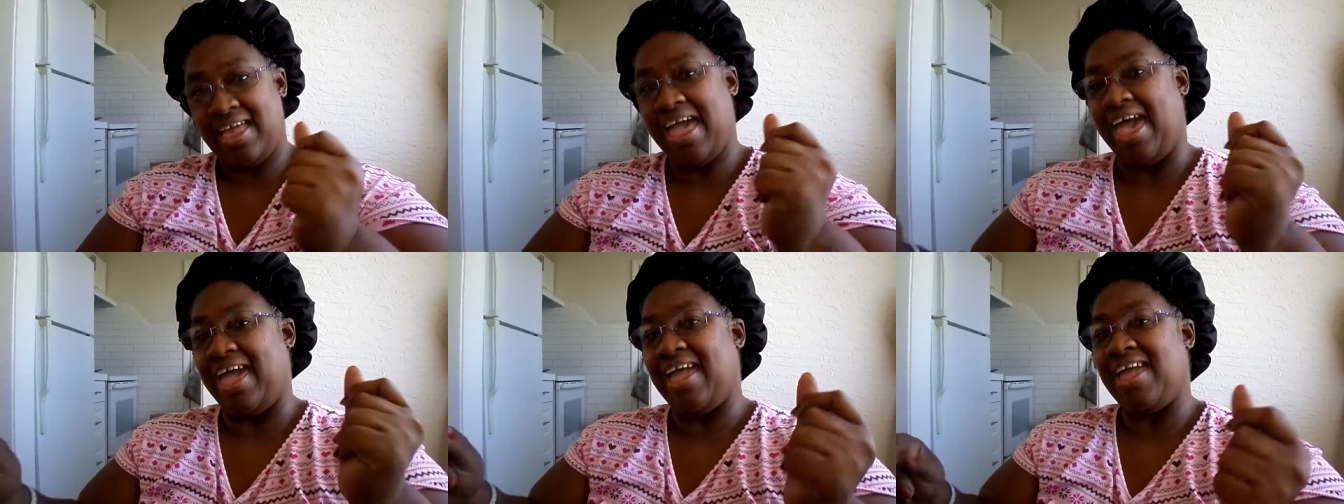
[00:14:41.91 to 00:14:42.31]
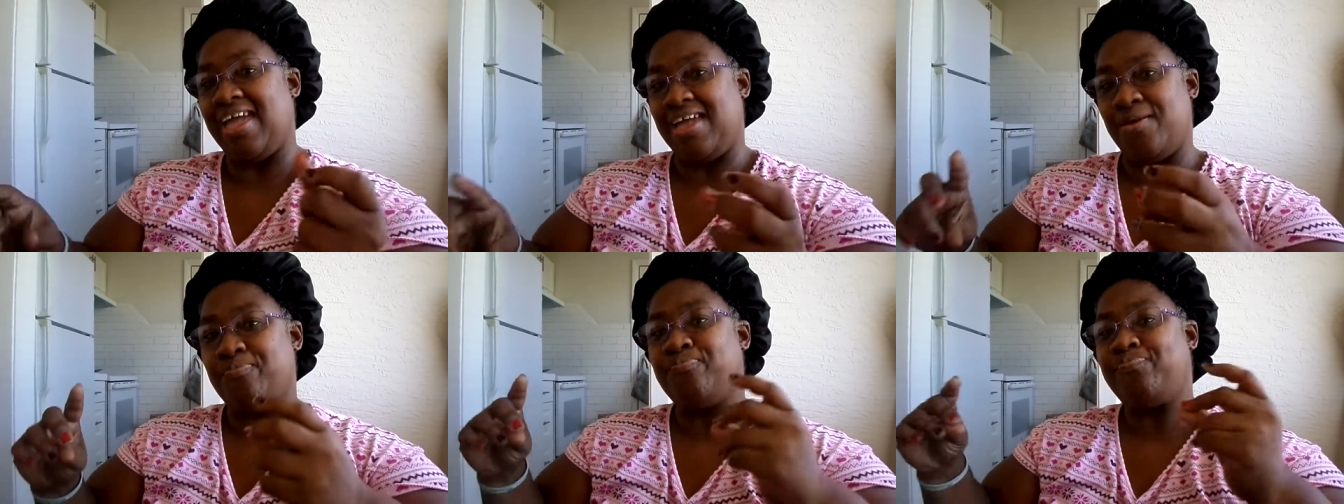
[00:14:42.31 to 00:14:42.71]

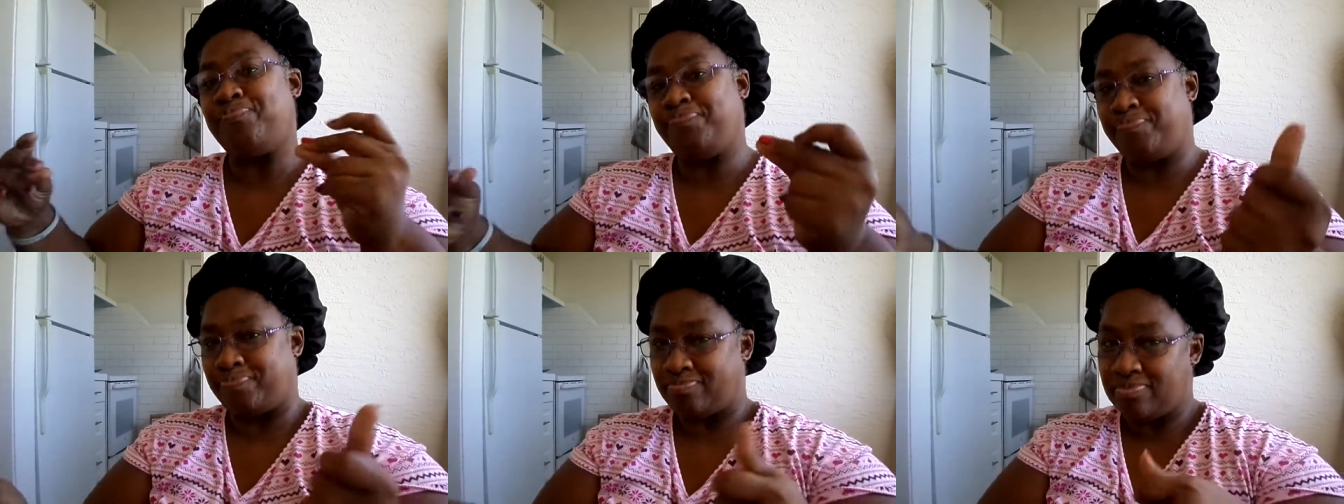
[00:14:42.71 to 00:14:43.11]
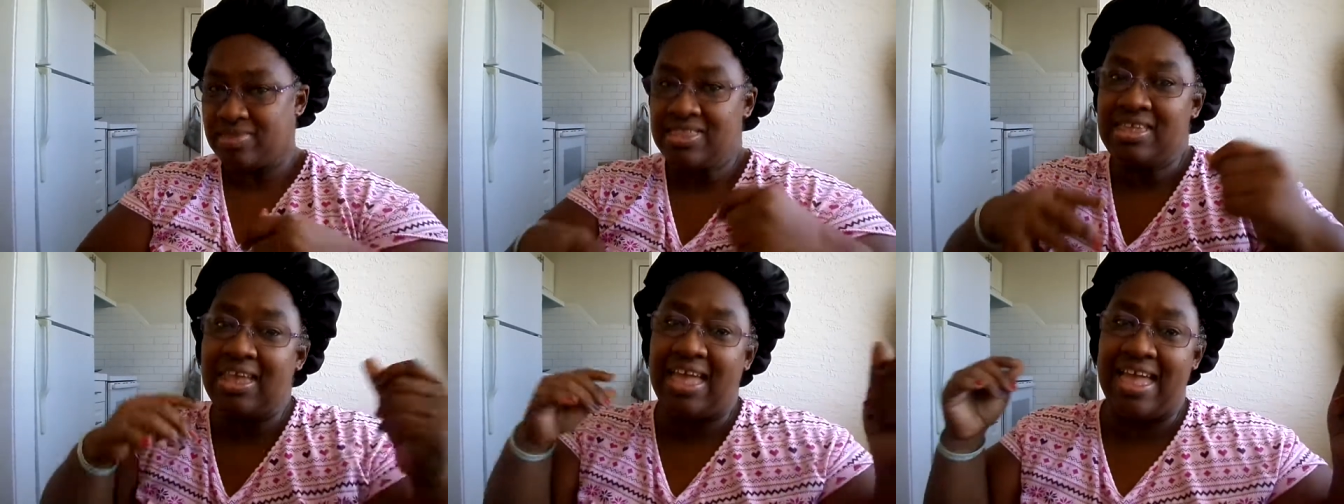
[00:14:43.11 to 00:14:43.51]
hey,
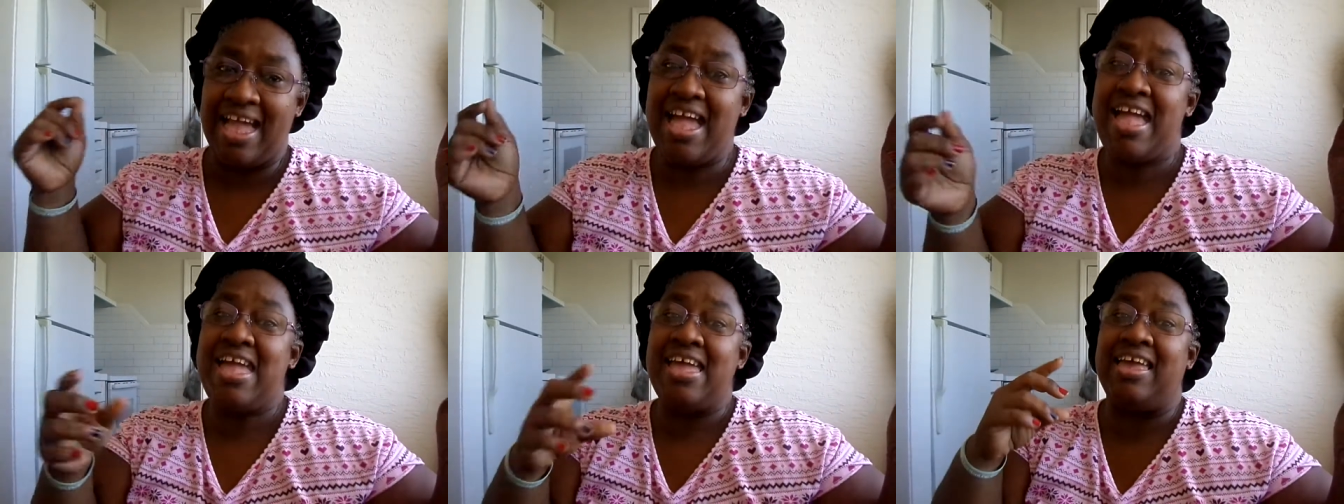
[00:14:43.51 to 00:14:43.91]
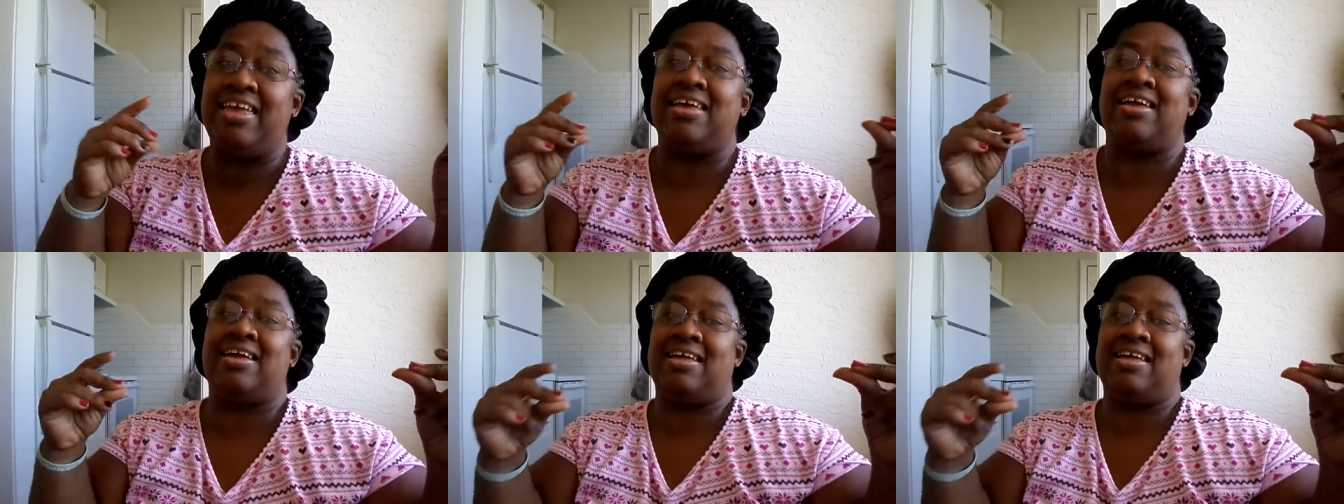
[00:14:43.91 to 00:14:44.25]
hey.